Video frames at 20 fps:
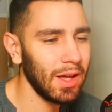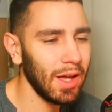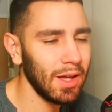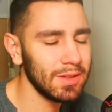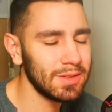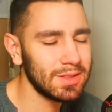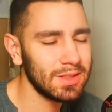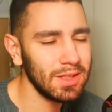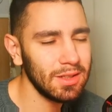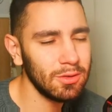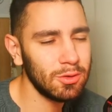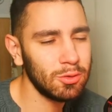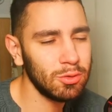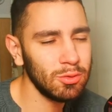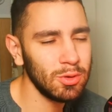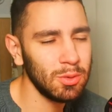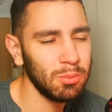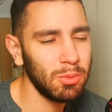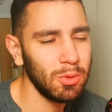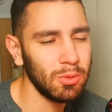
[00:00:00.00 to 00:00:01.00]
seeing 2
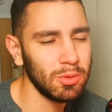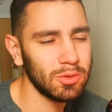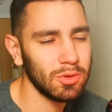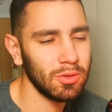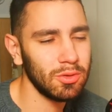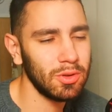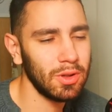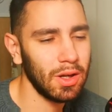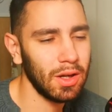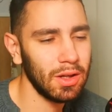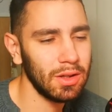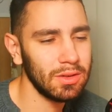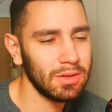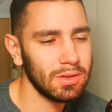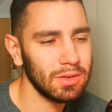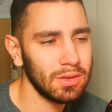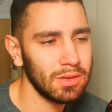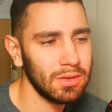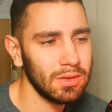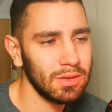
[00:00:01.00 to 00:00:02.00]
Nibirus on your
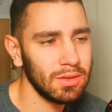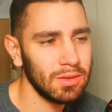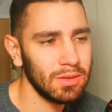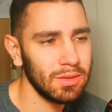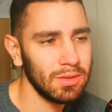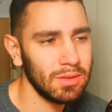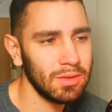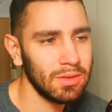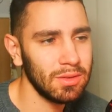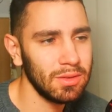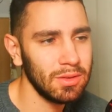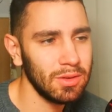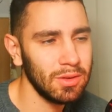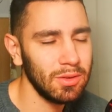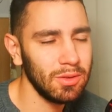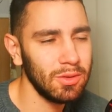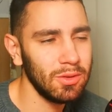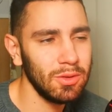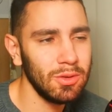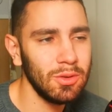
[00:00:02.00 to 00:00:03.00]
hand,
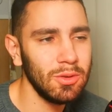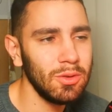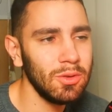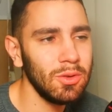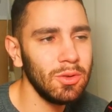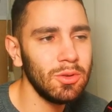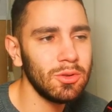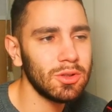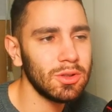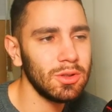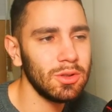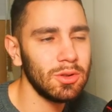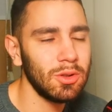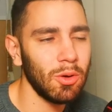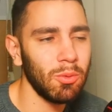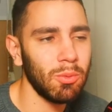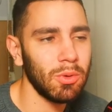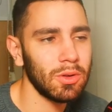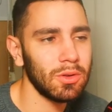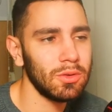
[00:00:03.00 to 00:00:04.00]
usually you
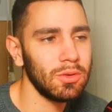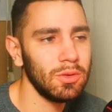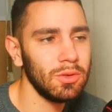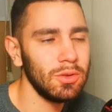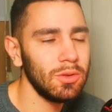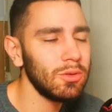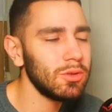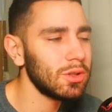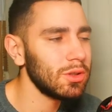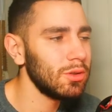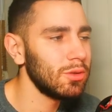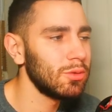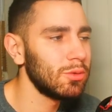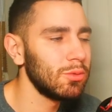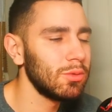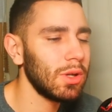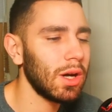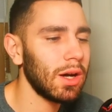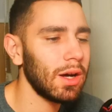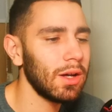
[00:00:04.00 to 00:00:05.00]
don't want to, usually you do
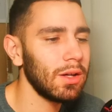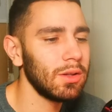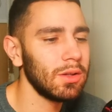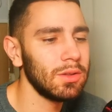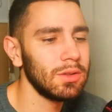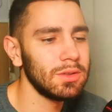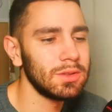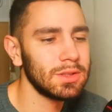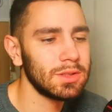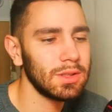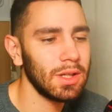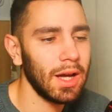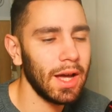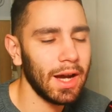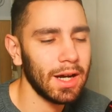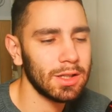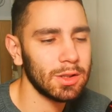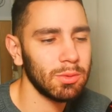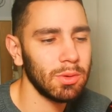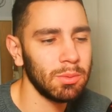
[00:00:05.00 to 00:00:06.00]
not
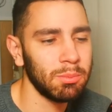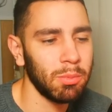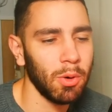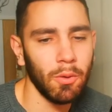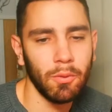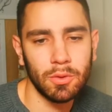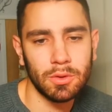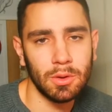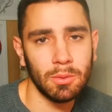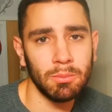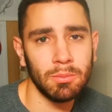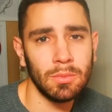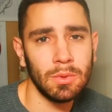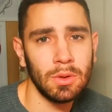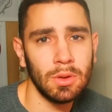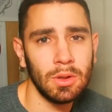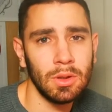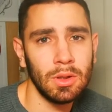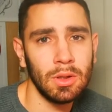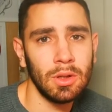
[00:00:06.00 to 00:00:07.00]
activate both of them.
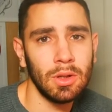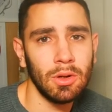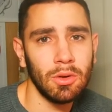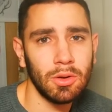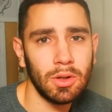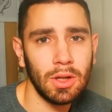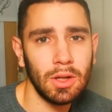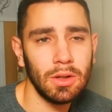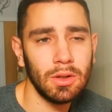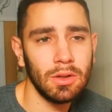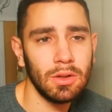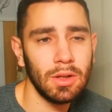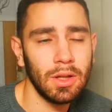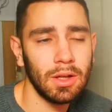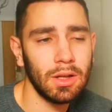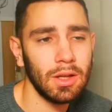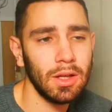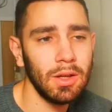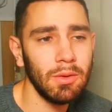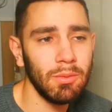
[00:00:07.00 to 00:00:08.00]
Okay,
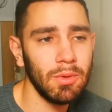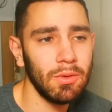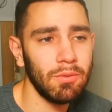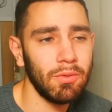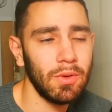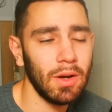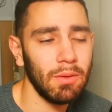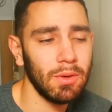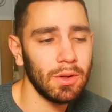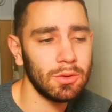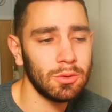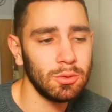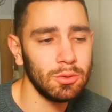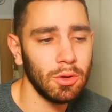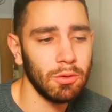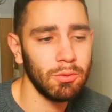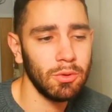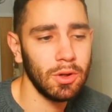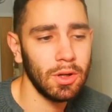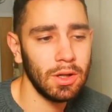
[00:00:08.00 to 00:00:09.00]
like even if you have like 2
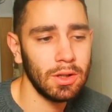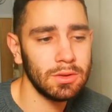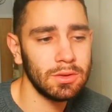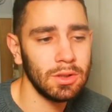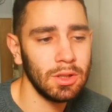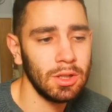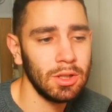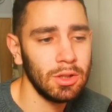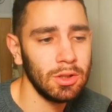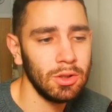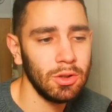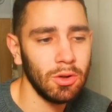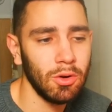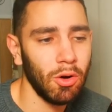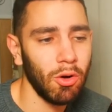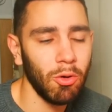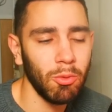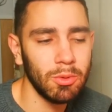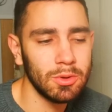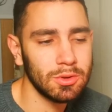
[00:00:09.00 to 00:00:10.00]
on your hand, you're
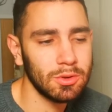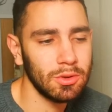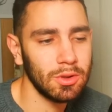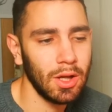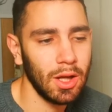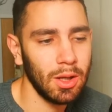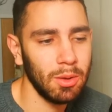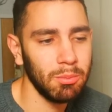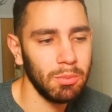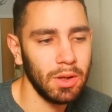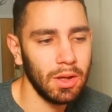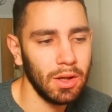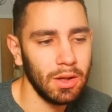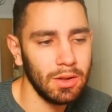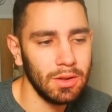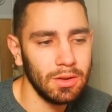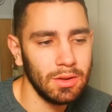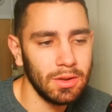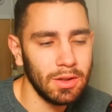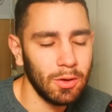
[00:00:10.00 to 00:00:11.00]
always going to be
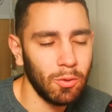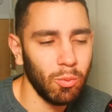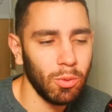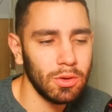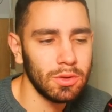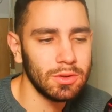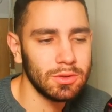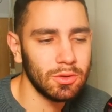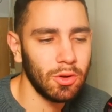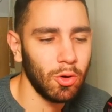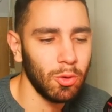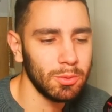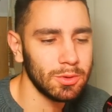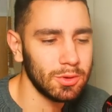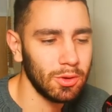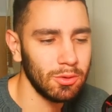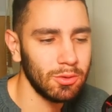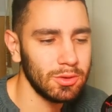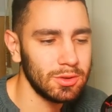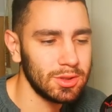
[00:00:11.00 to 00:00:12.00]
like, 1 is always
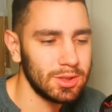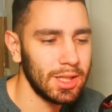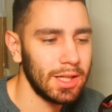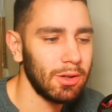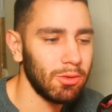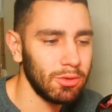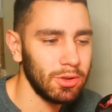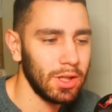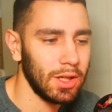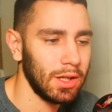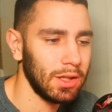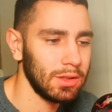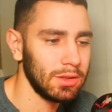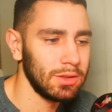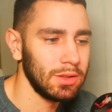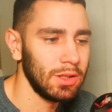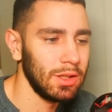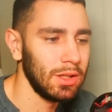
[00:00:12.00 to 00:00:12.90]
going to stay on your hand